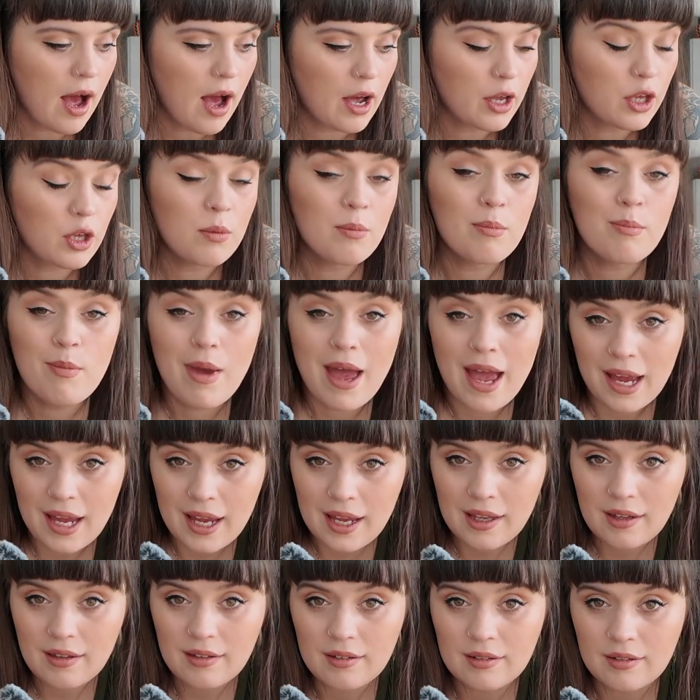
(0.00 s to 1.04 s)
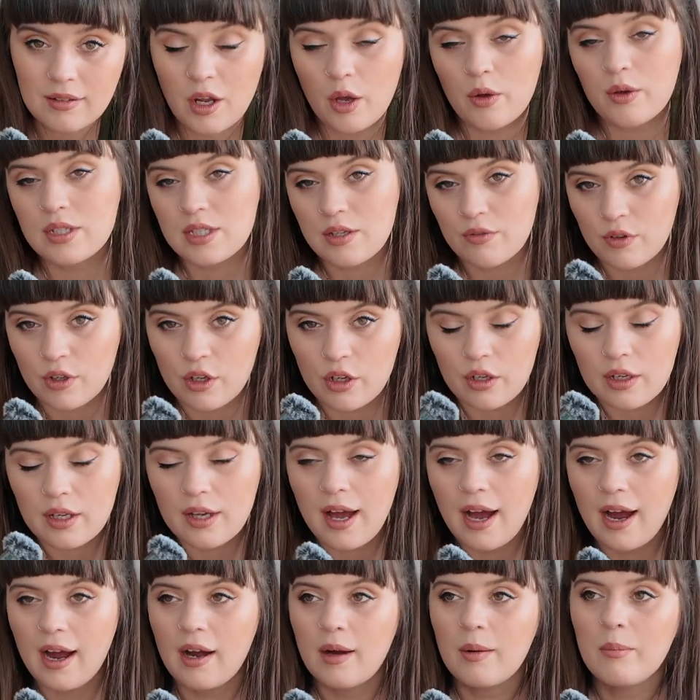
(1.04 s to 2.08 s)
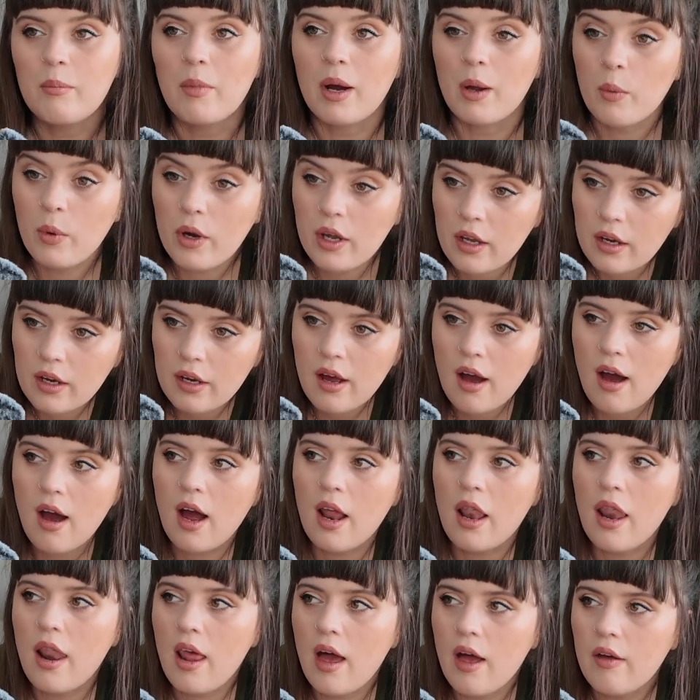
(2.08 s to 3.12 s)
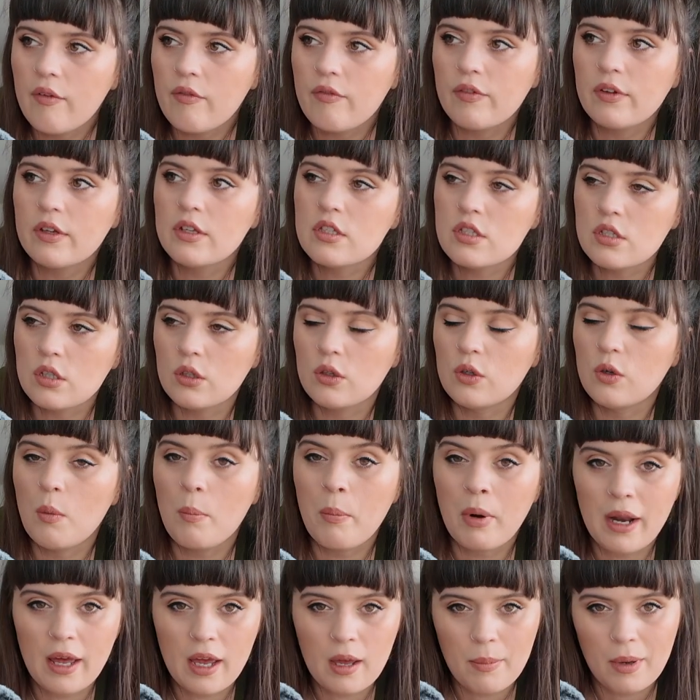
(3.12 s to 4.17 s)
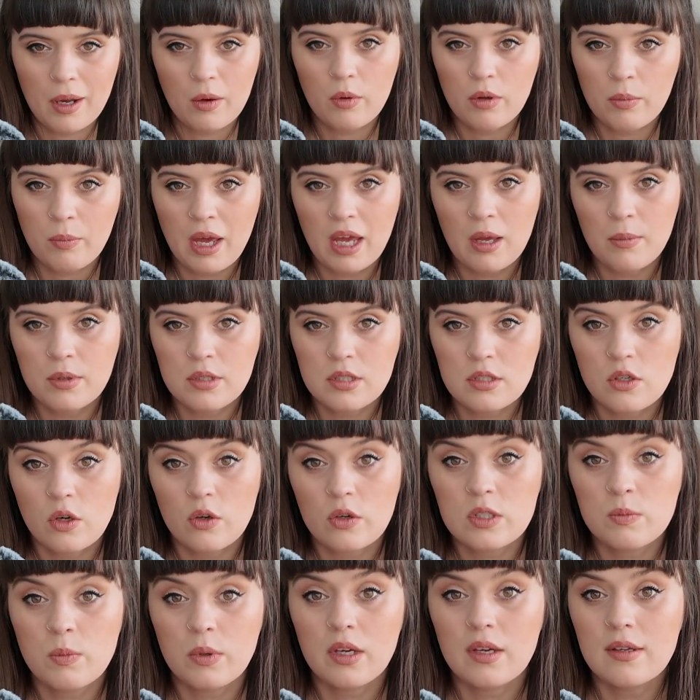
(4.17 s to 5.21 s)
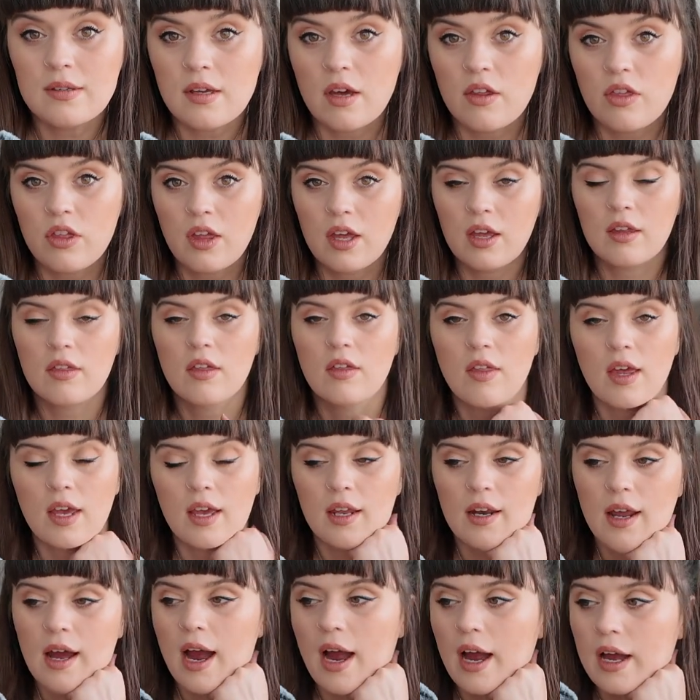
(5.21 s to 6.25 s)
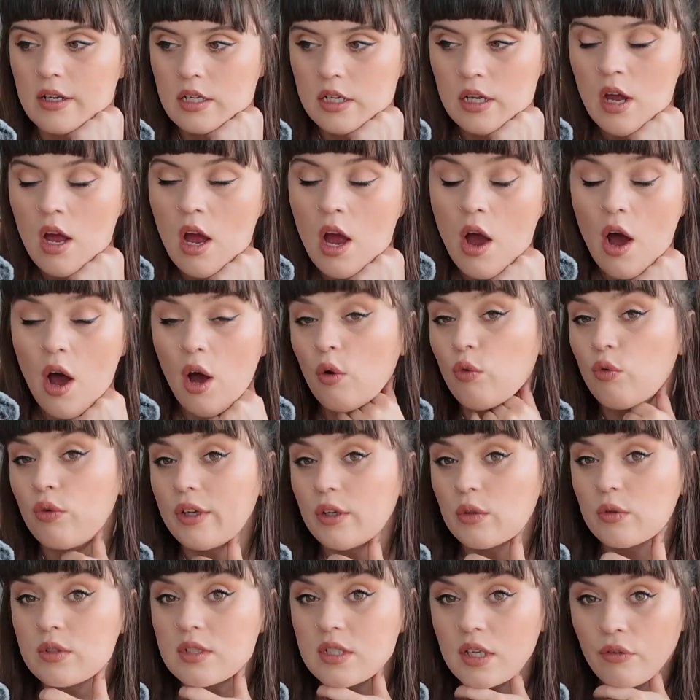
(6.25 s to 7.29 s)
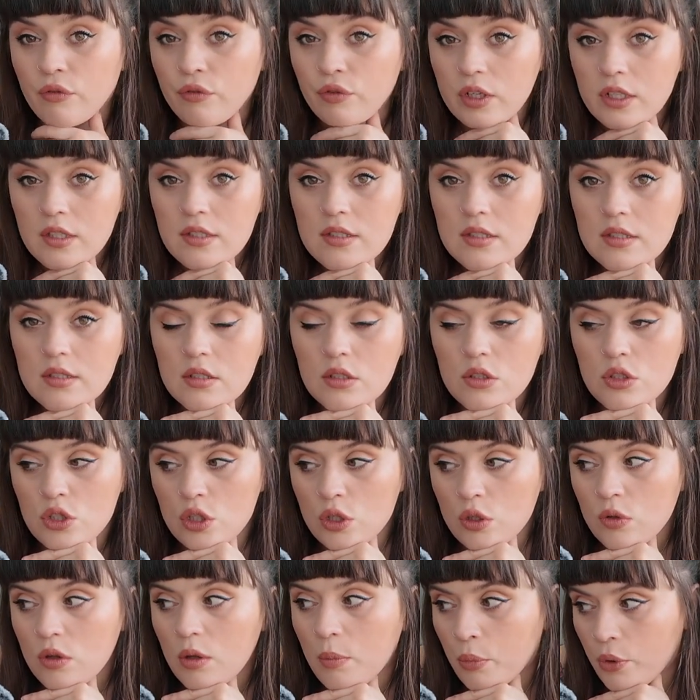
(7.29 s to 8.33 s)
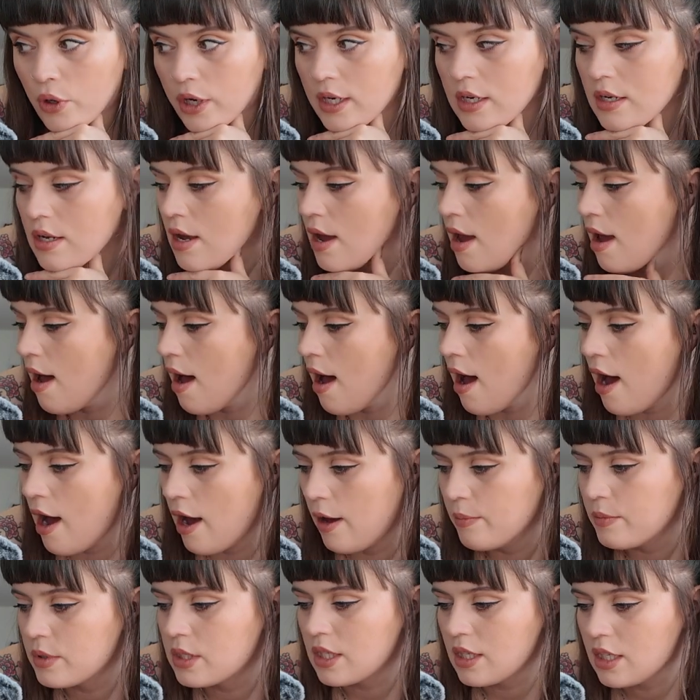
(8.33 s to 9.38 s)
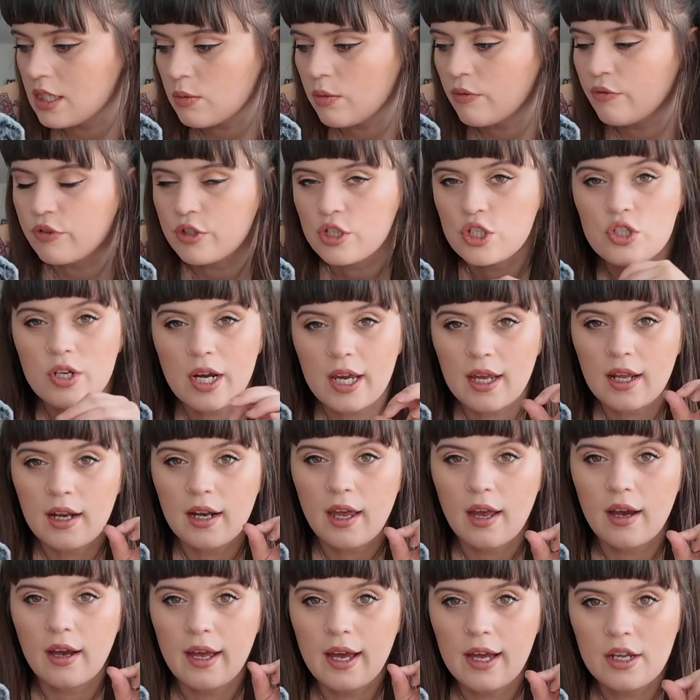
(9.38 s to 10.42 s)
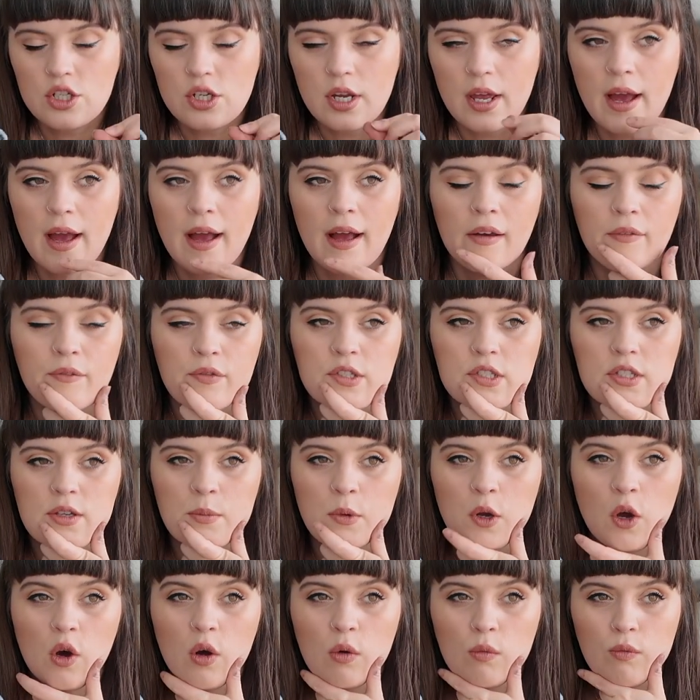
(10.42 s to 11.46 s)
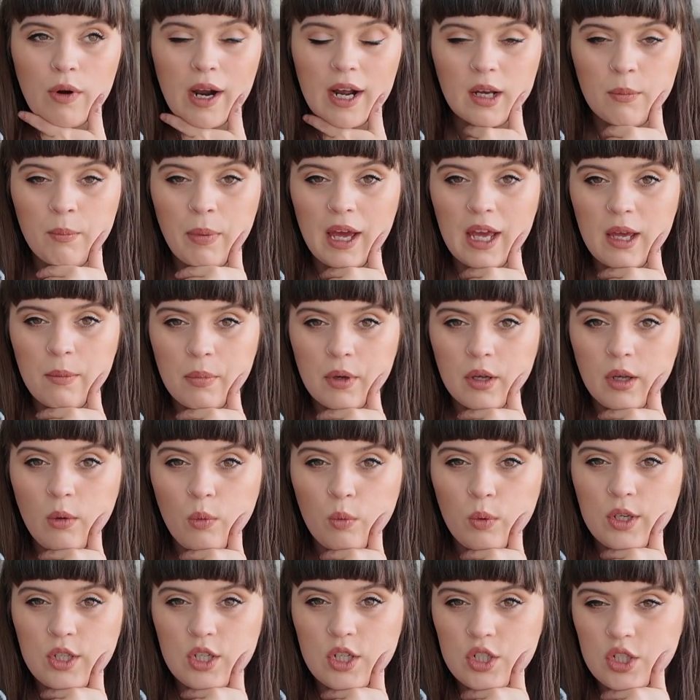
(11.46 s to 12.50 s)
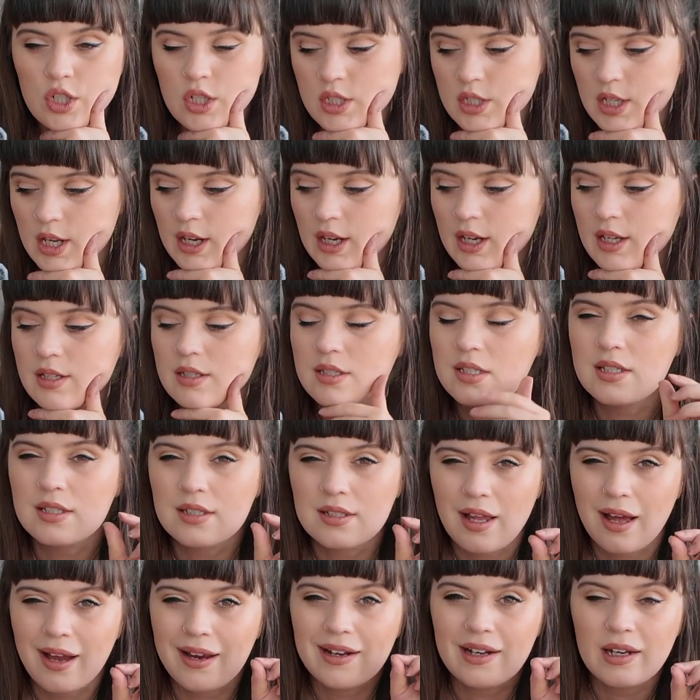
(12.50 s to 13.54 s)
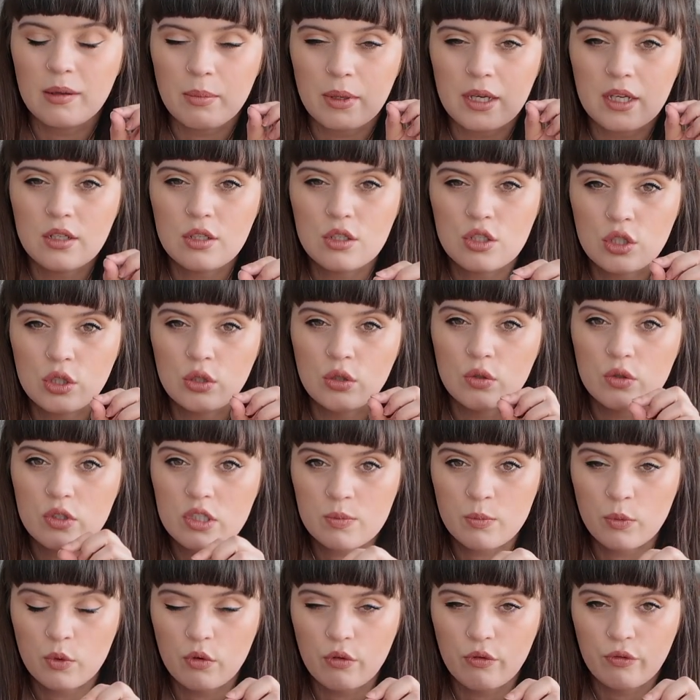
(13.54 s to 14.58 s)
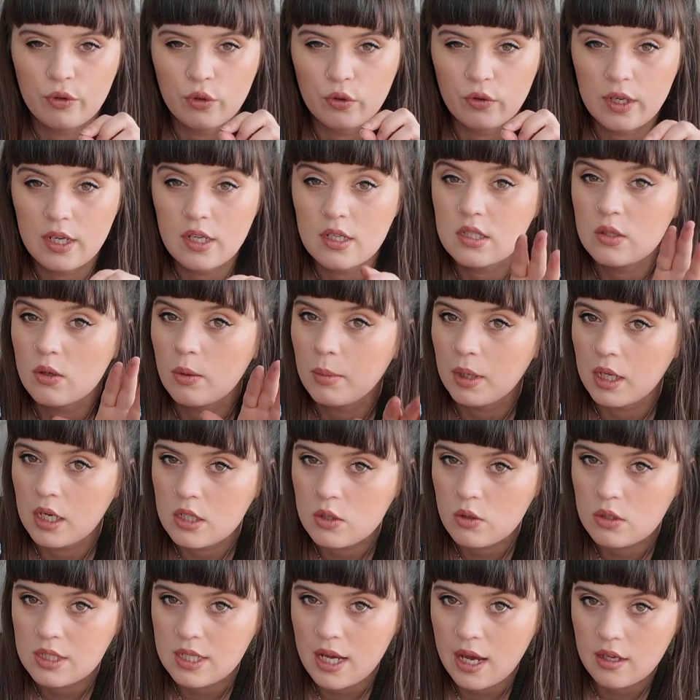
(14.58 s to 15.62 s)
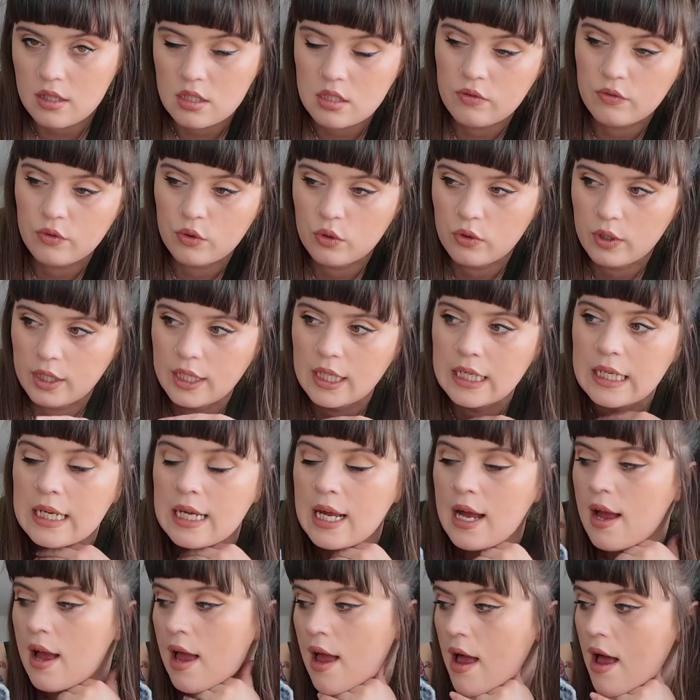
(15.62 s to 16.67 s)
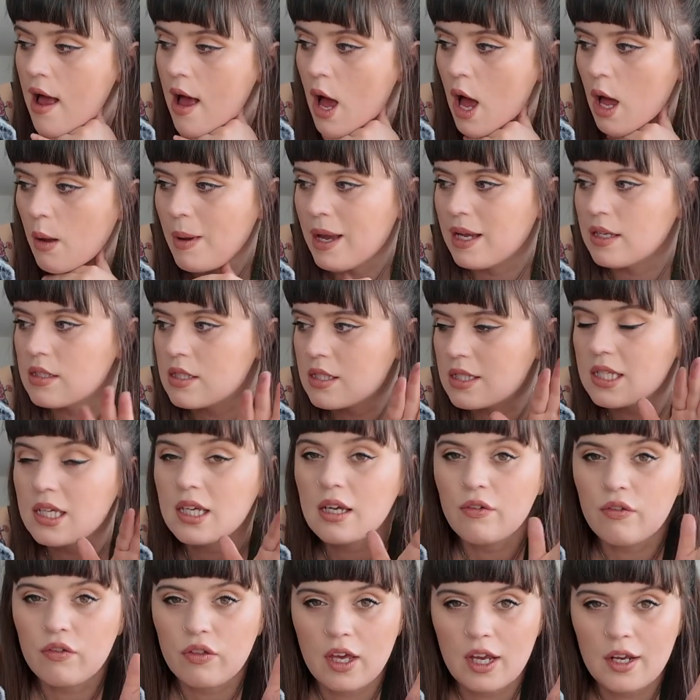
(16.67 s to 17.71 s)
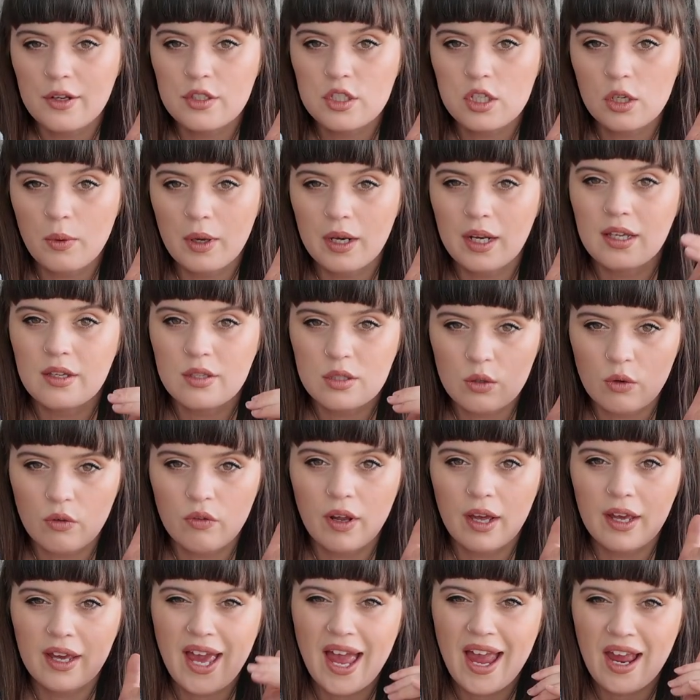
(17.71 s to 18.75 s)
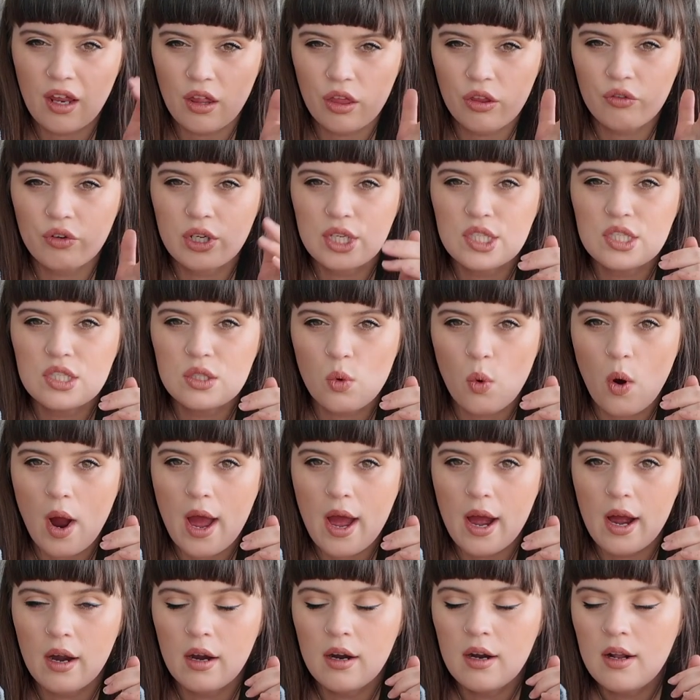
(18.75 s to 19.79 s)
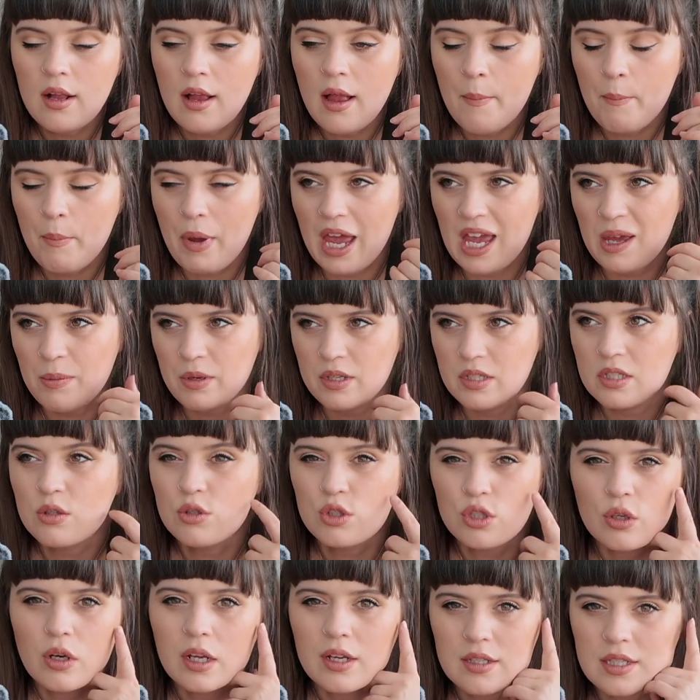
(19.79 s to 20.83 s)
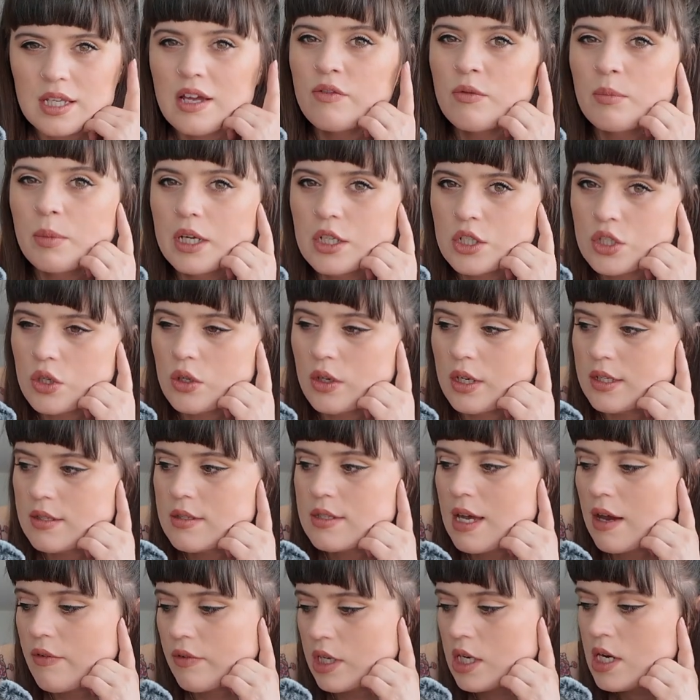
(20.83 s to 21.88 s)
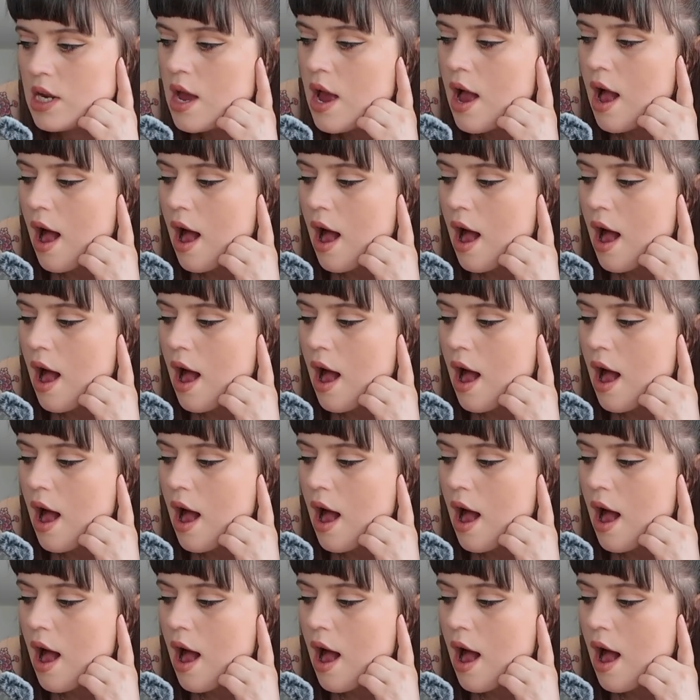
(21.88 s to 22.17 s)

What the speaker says: you may notice if you look at my work, I love to play about with paper stocks because I think that they can add a real difference to the print. So this one, frustratingly, I actually have some cotton rag paper, which is just like a slightly bit too small for it. So I'm going to do a test for it and see if they do any sort of like A3 square paper, so 297 by 297,